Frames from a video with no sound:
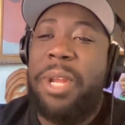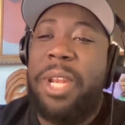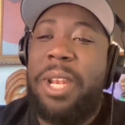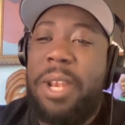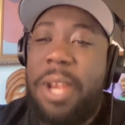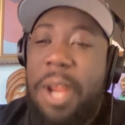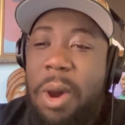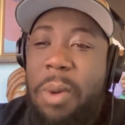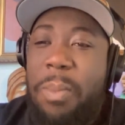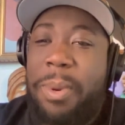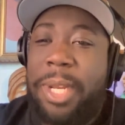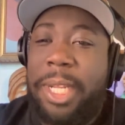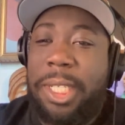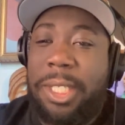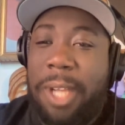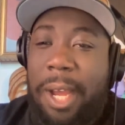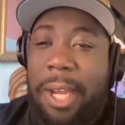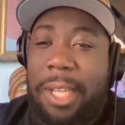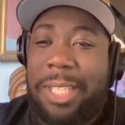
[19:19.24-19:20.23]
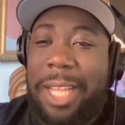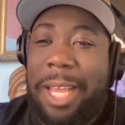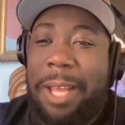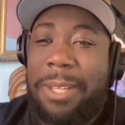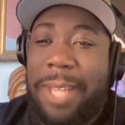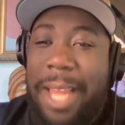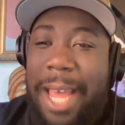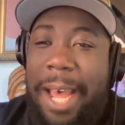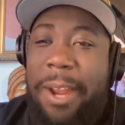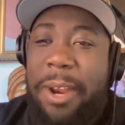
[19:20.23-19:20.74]
but nobody talks
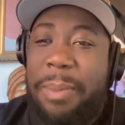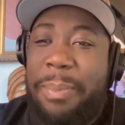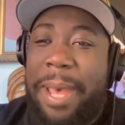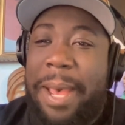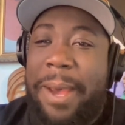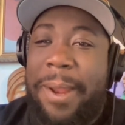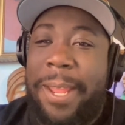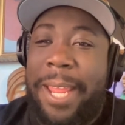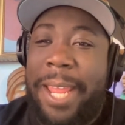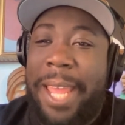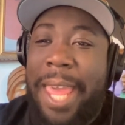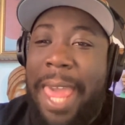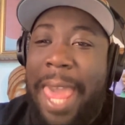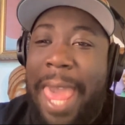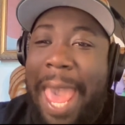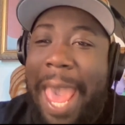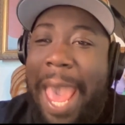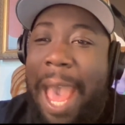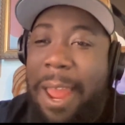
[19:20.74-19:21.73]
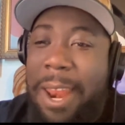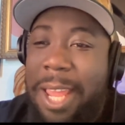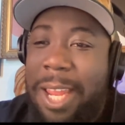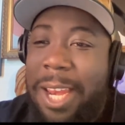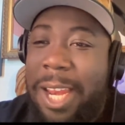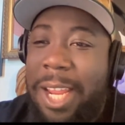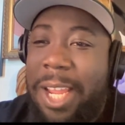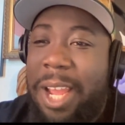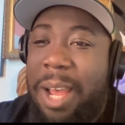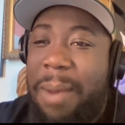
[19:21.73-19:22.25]
out loud about it? How did
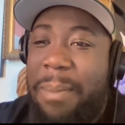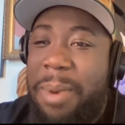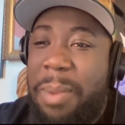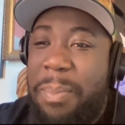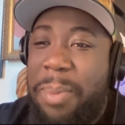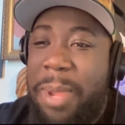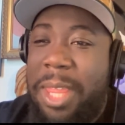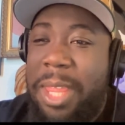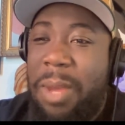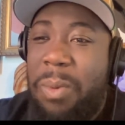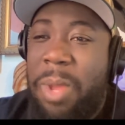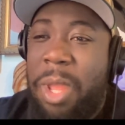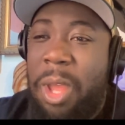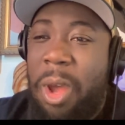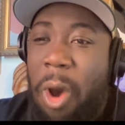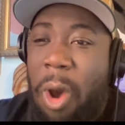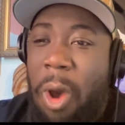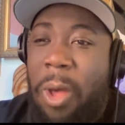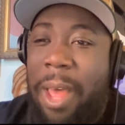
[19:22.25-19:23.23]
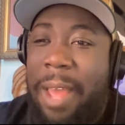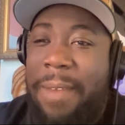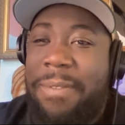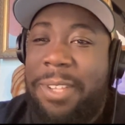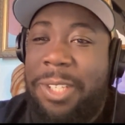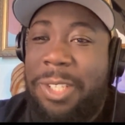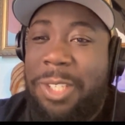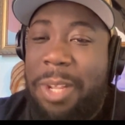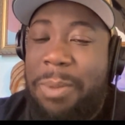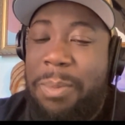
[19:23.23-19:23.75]
it come to be that we all have
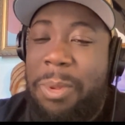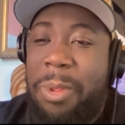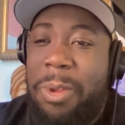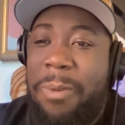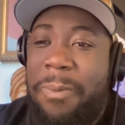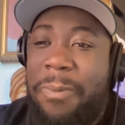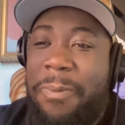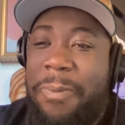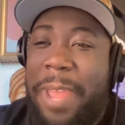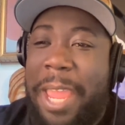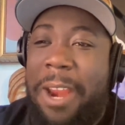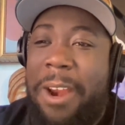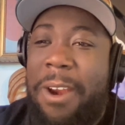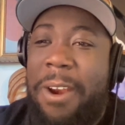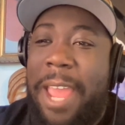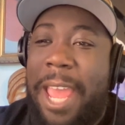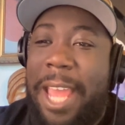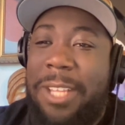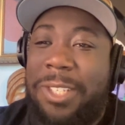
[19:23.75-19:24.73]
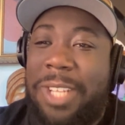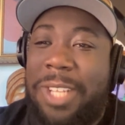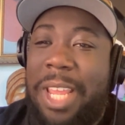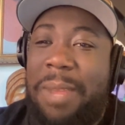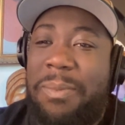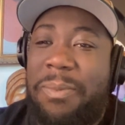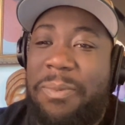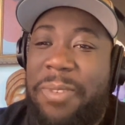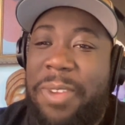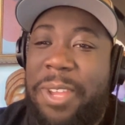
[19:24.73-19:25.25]
this same
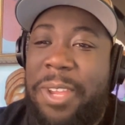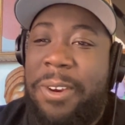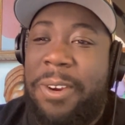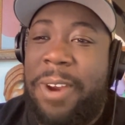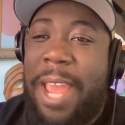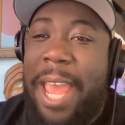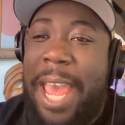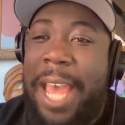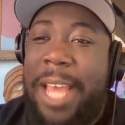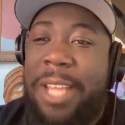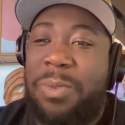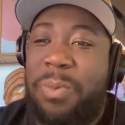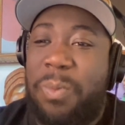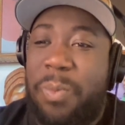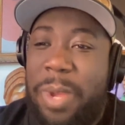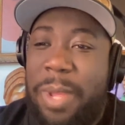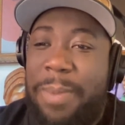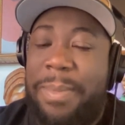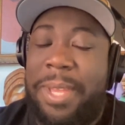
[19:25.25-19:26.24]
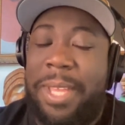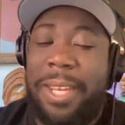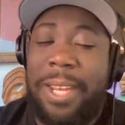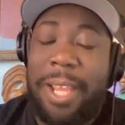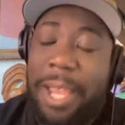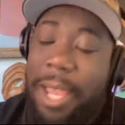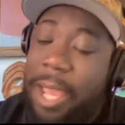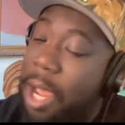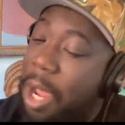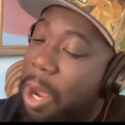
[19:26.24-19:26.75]
fear as women?
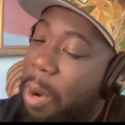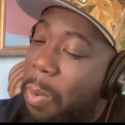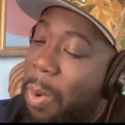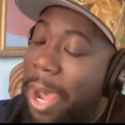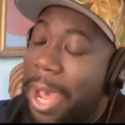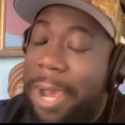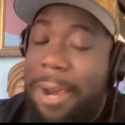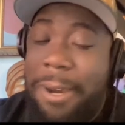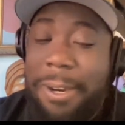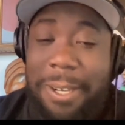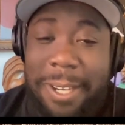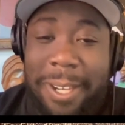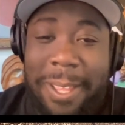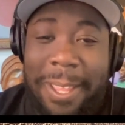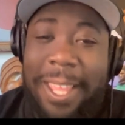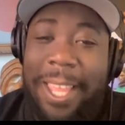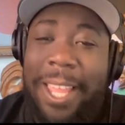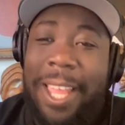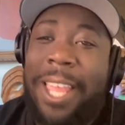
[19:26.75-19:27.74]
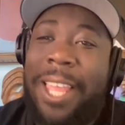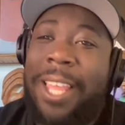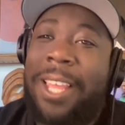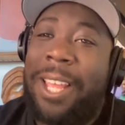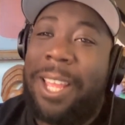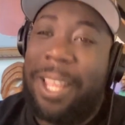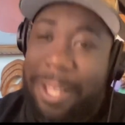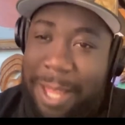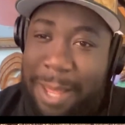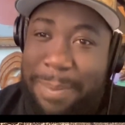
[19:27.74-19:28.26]
Well,
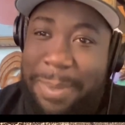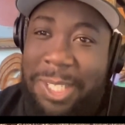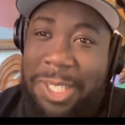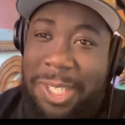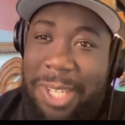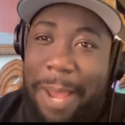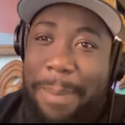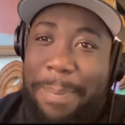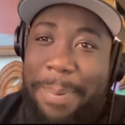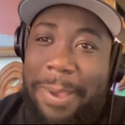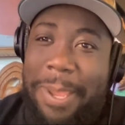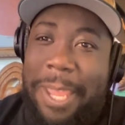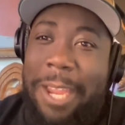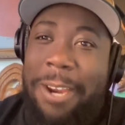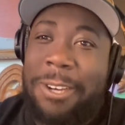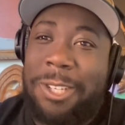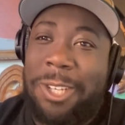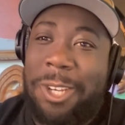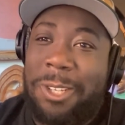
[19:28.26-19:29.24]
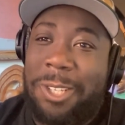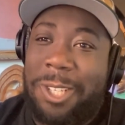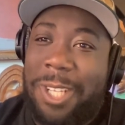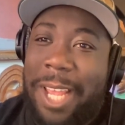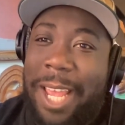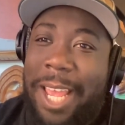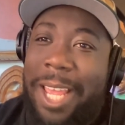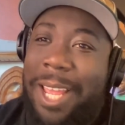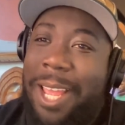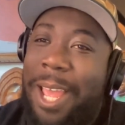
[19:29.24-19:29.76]
let me stop you here,
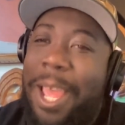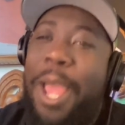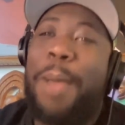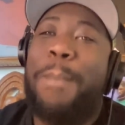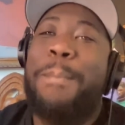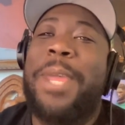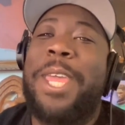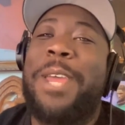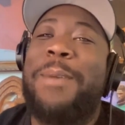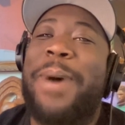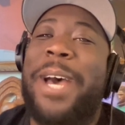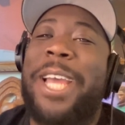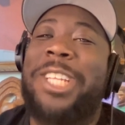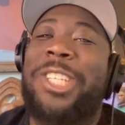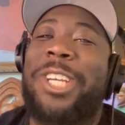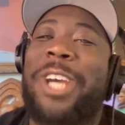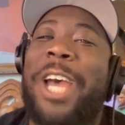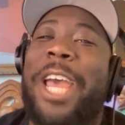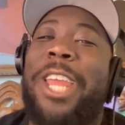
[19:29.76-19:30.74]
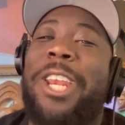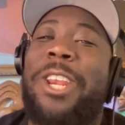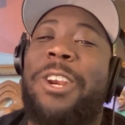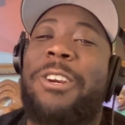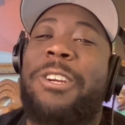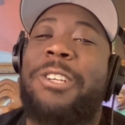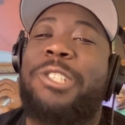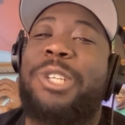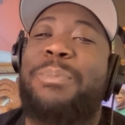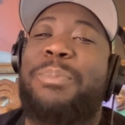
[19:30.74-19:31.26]
Josette. Me and my giant
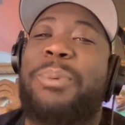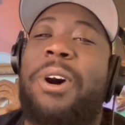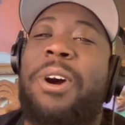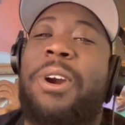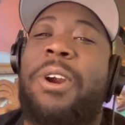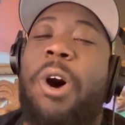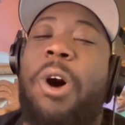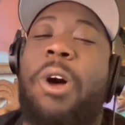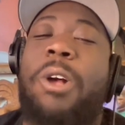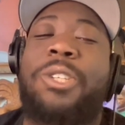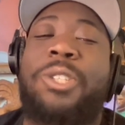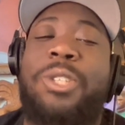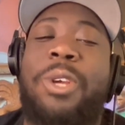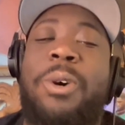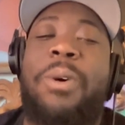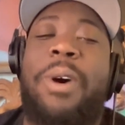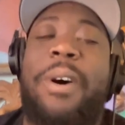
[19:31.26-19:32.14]
Hershey bar also